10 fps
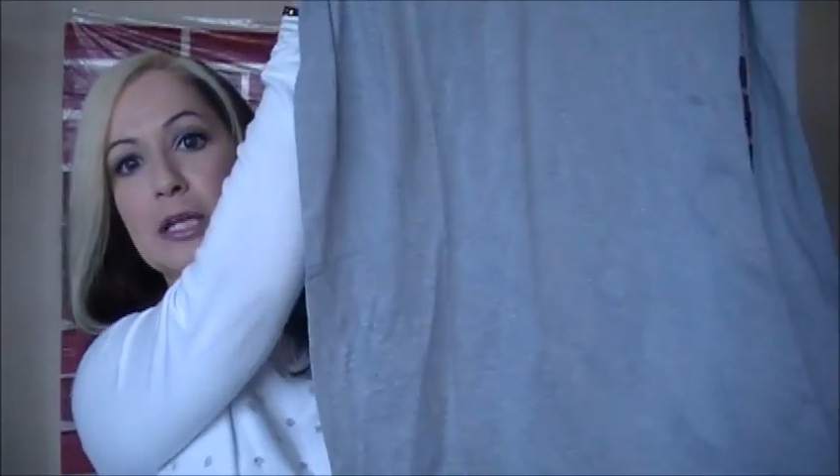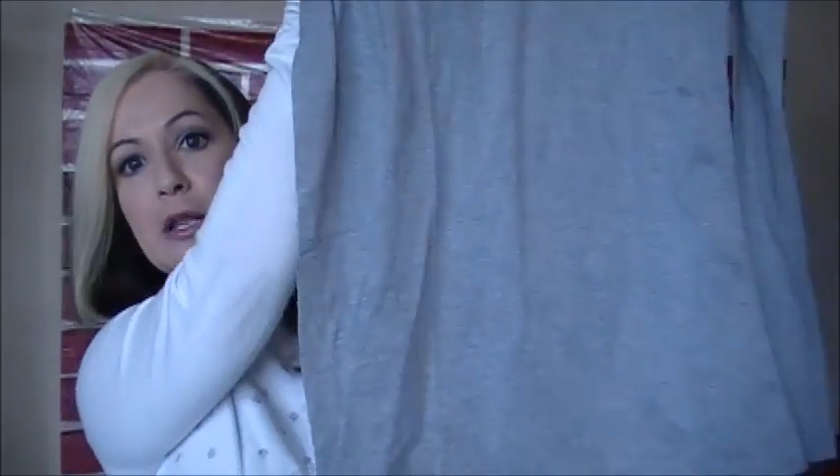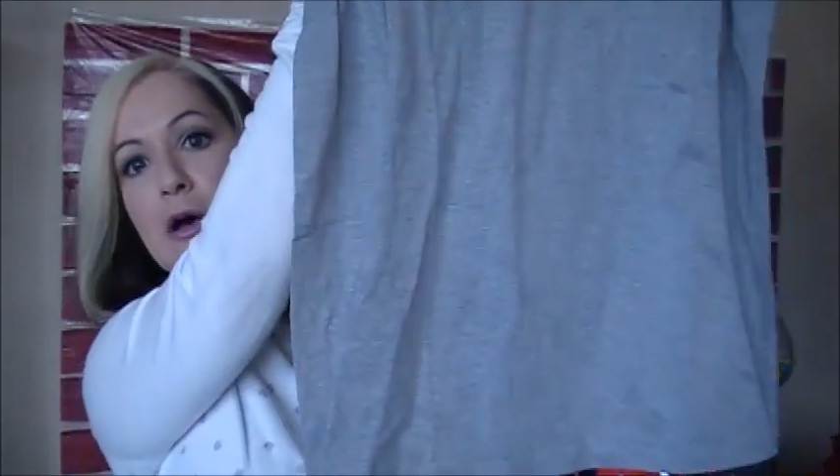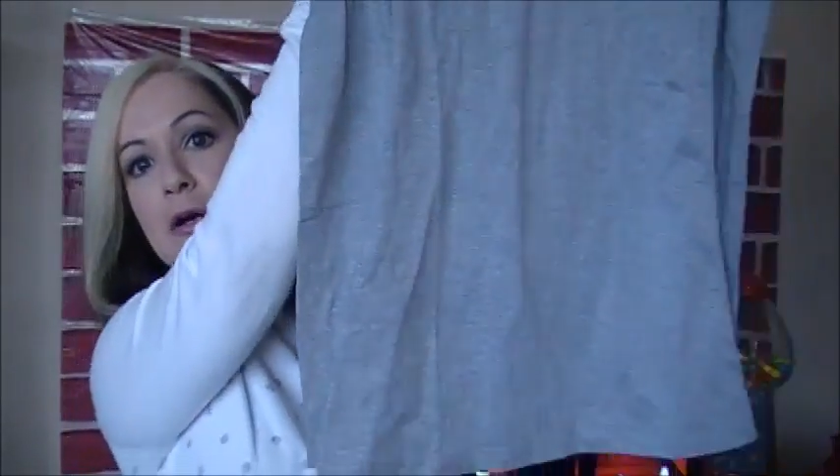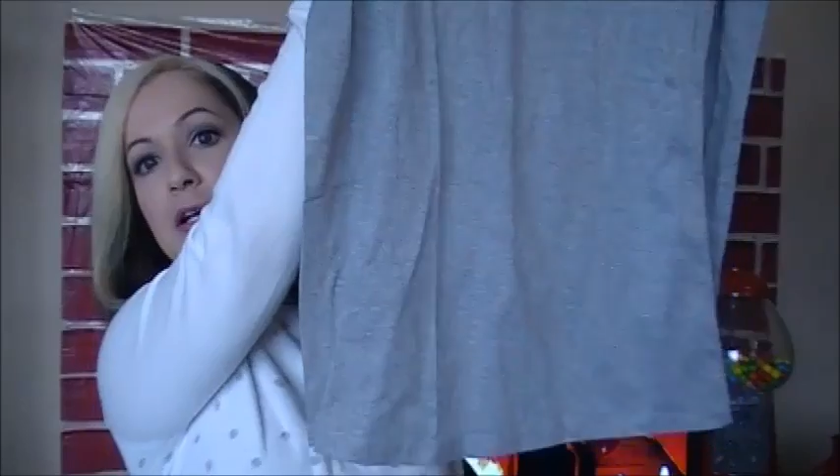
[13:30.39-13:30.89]

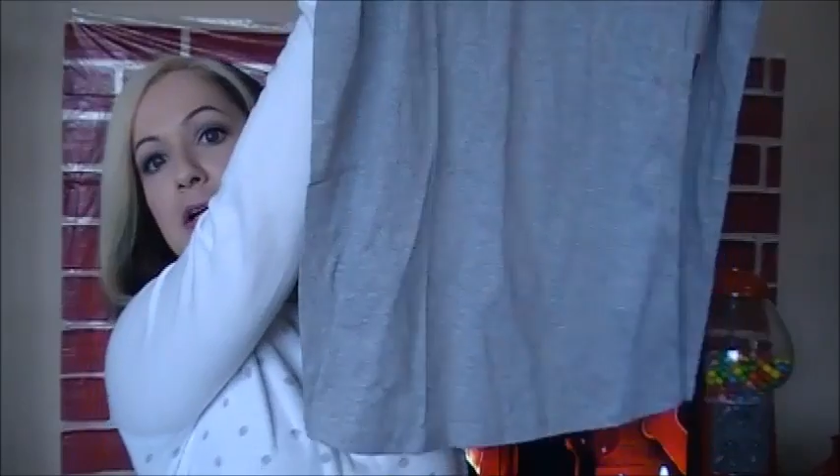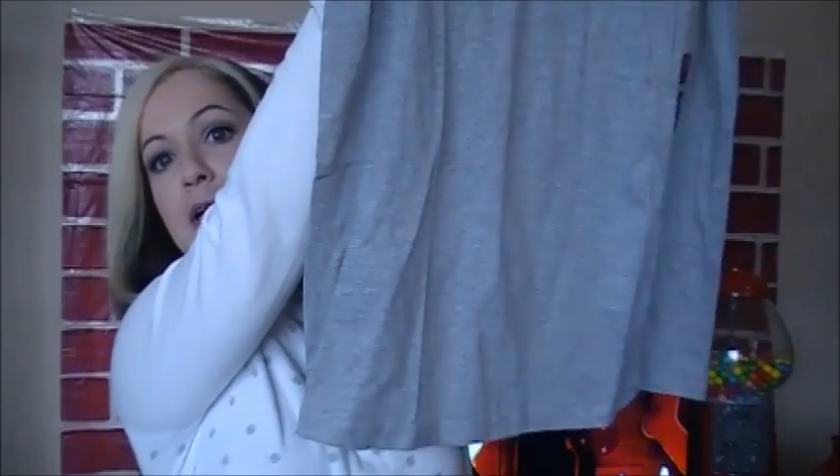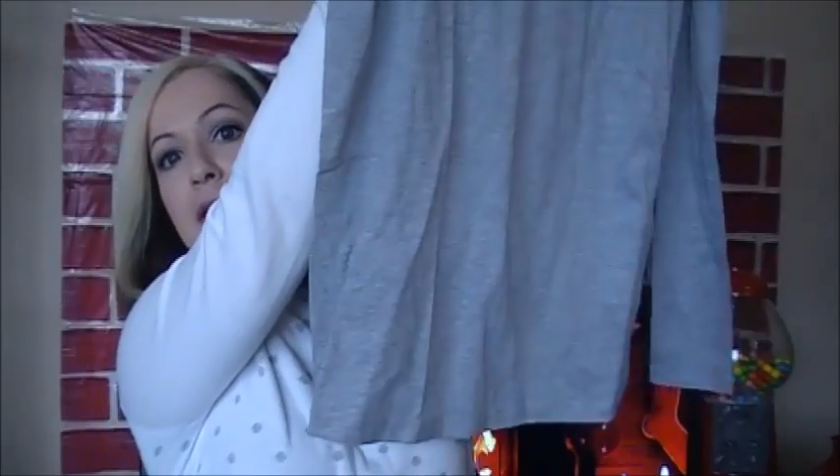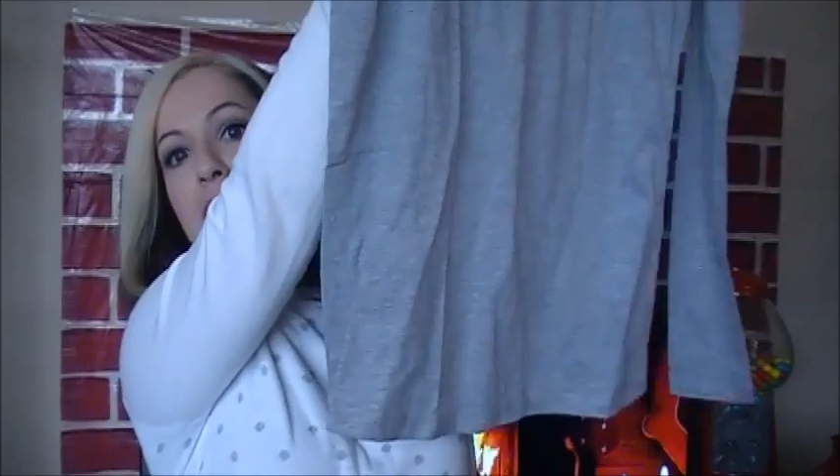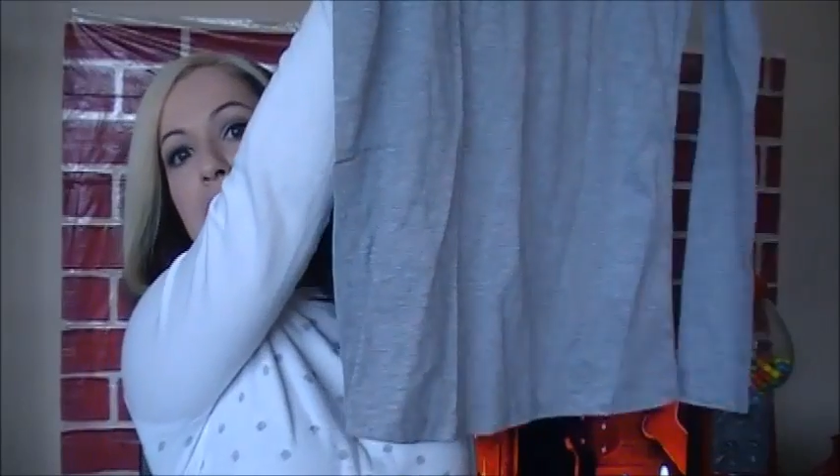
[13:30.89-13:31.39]

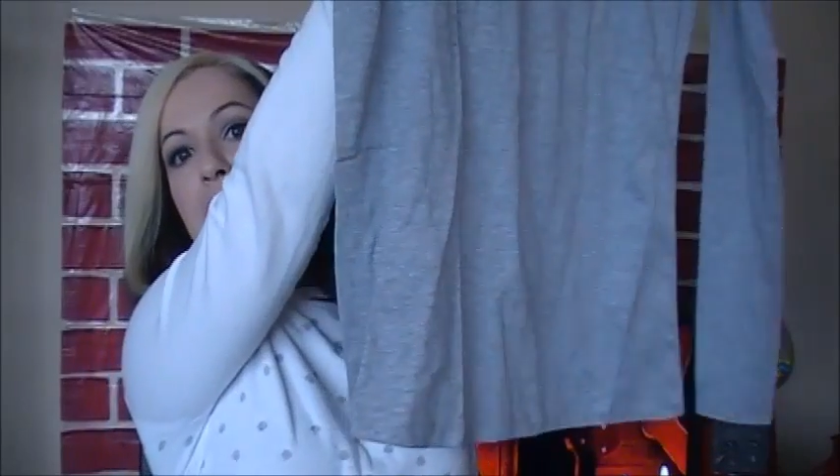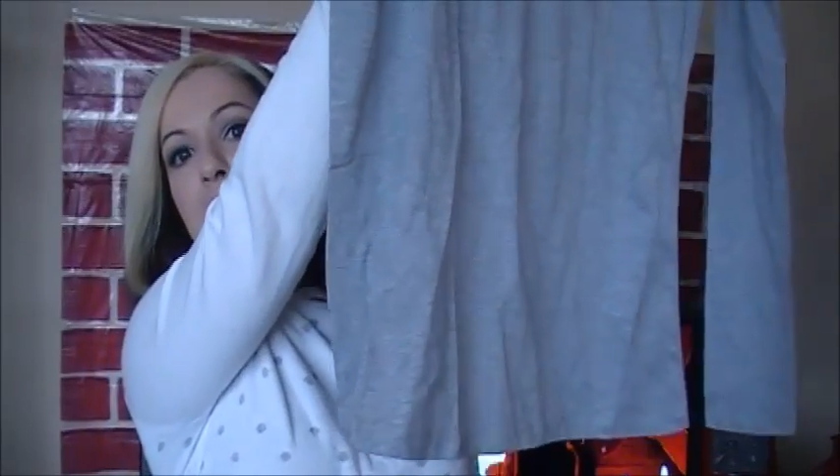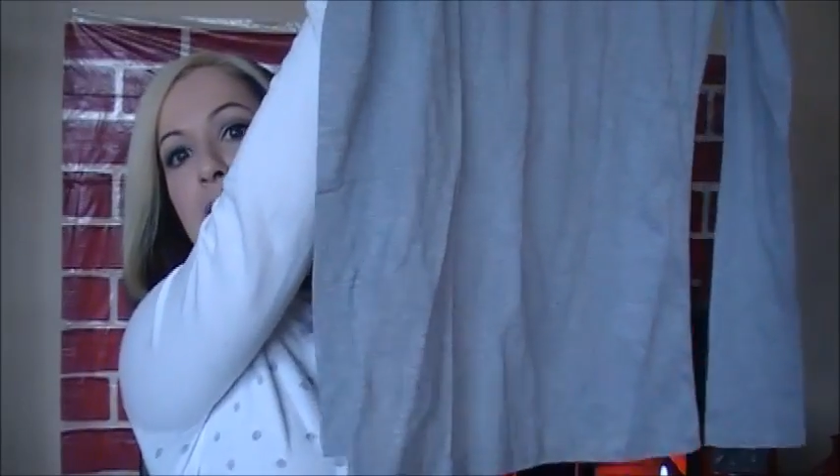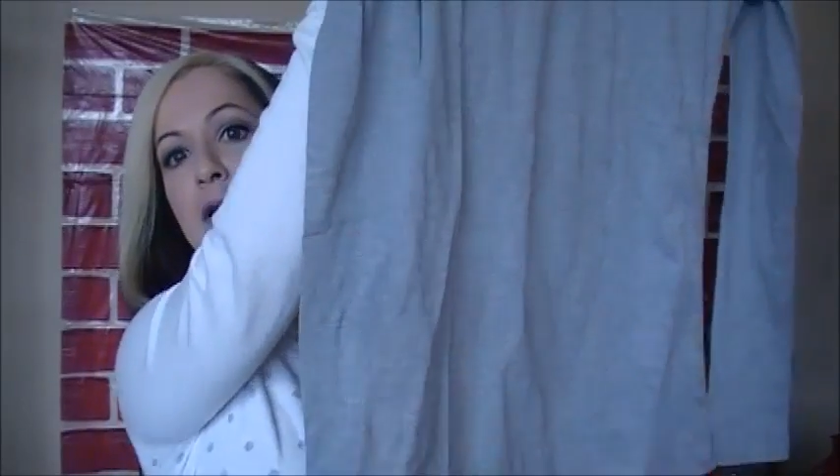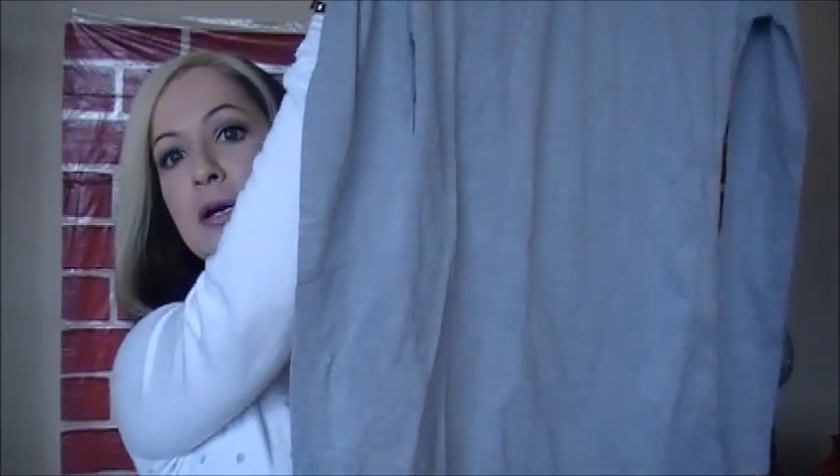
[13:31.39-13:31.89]
longer.
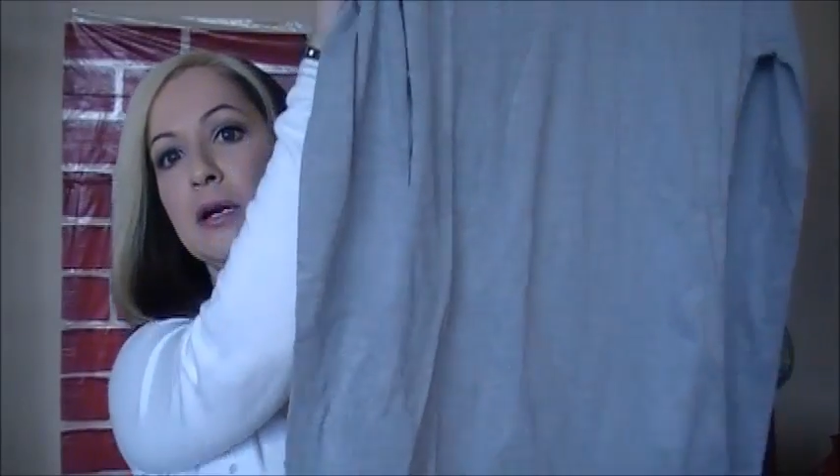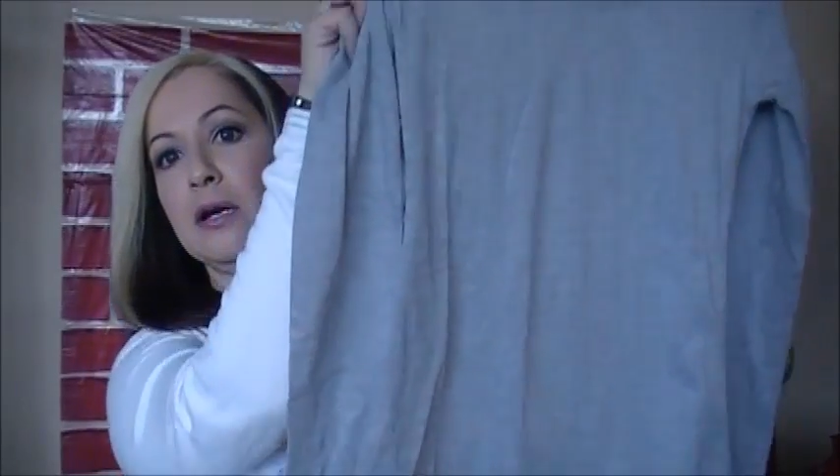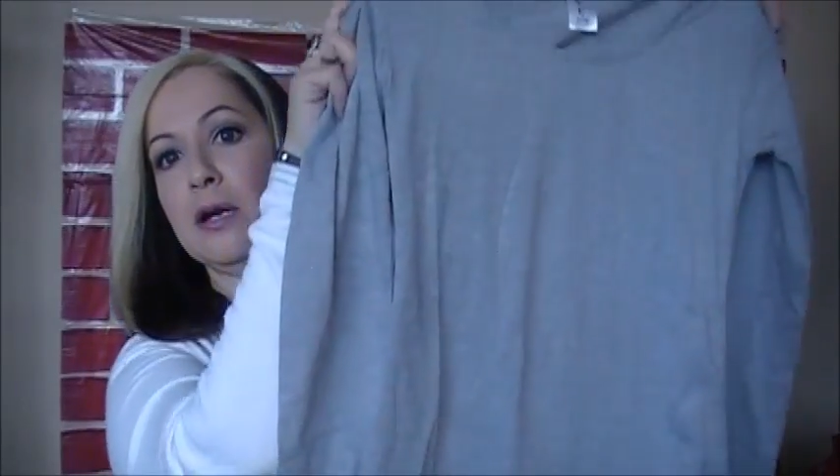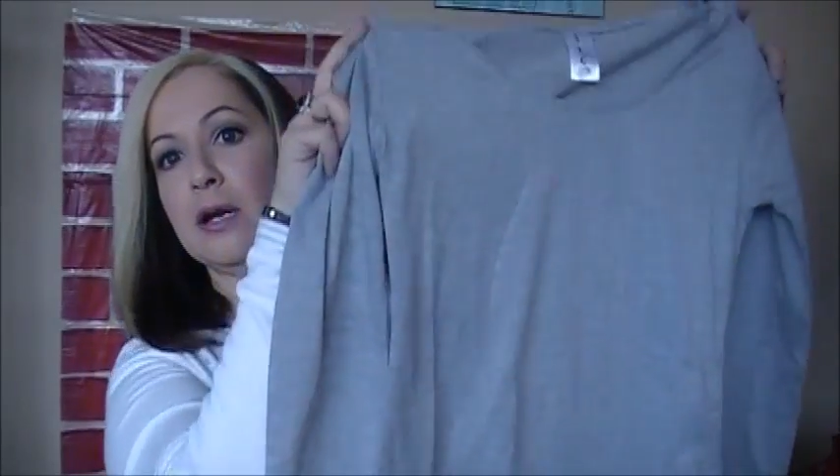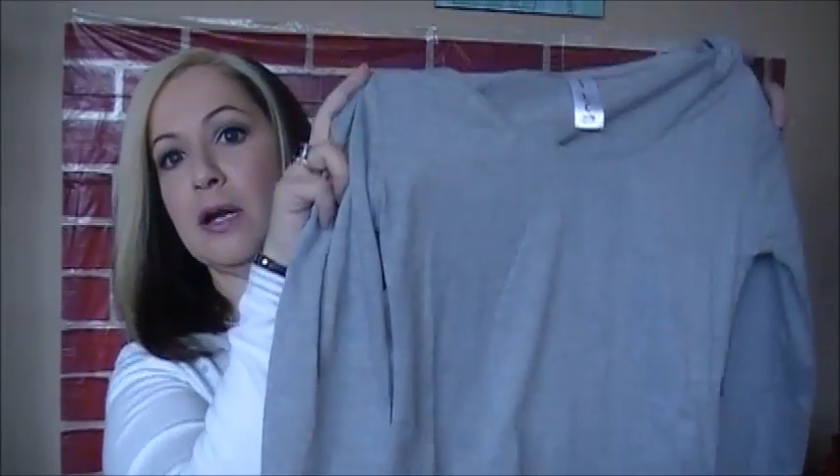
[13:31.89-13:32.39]

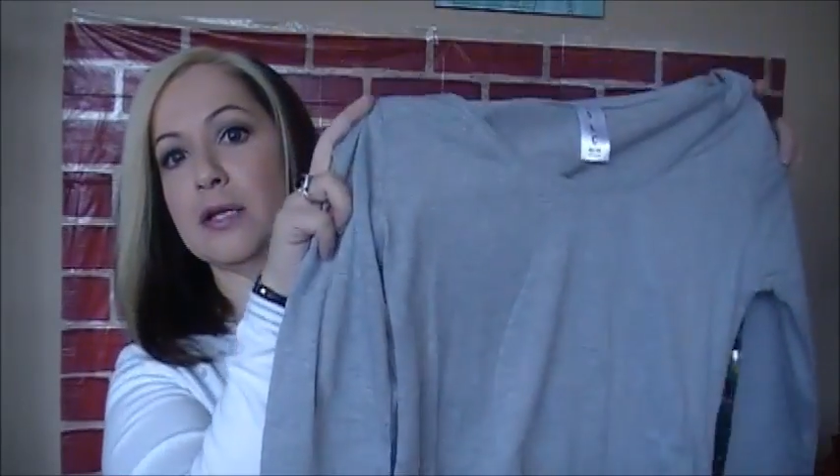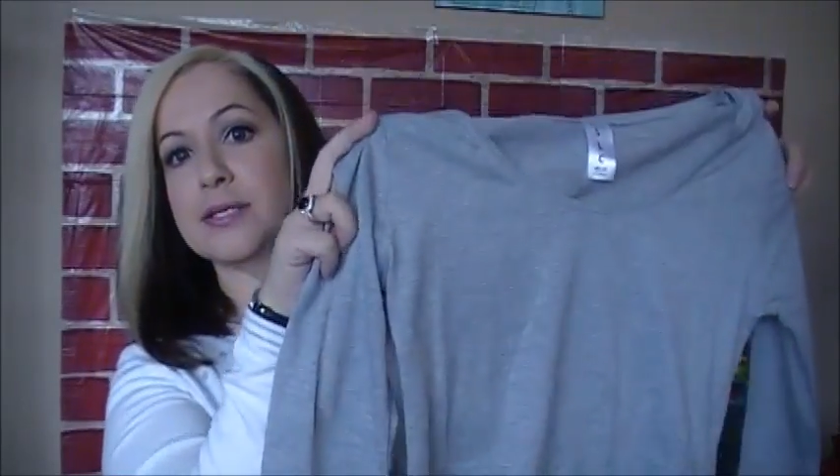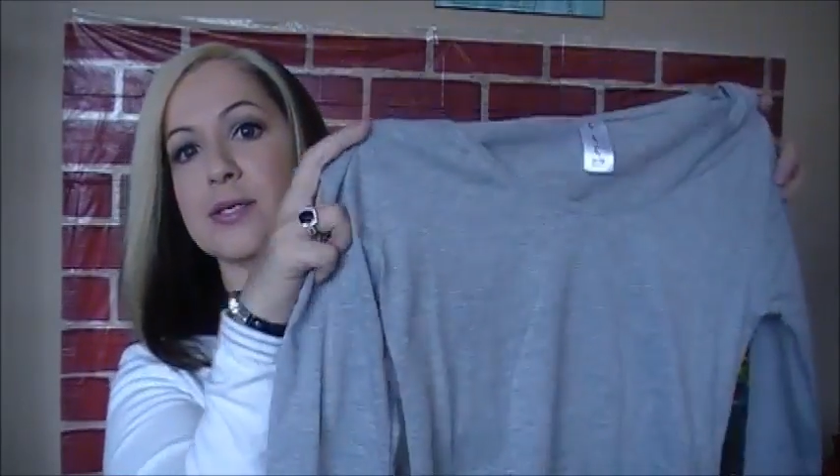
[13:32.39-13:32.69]
And